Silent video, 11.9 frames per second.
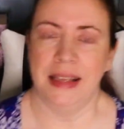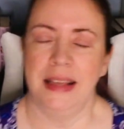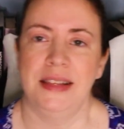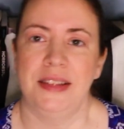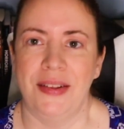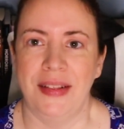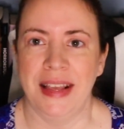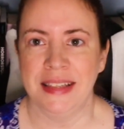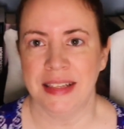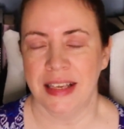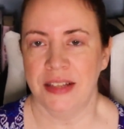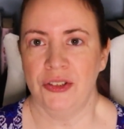So let's
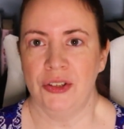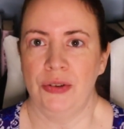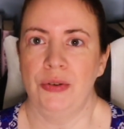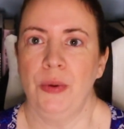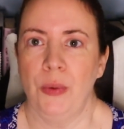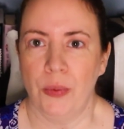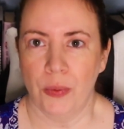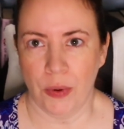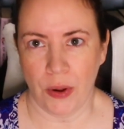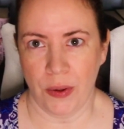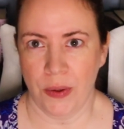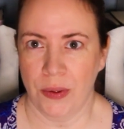get to
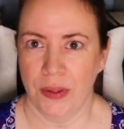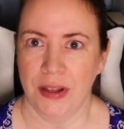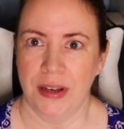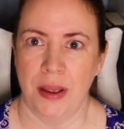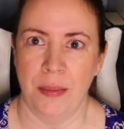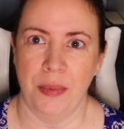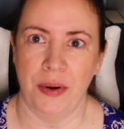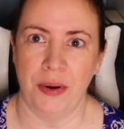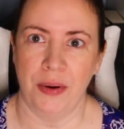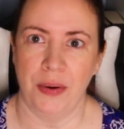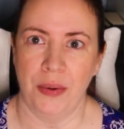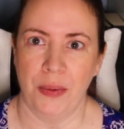roll
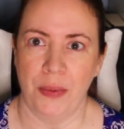number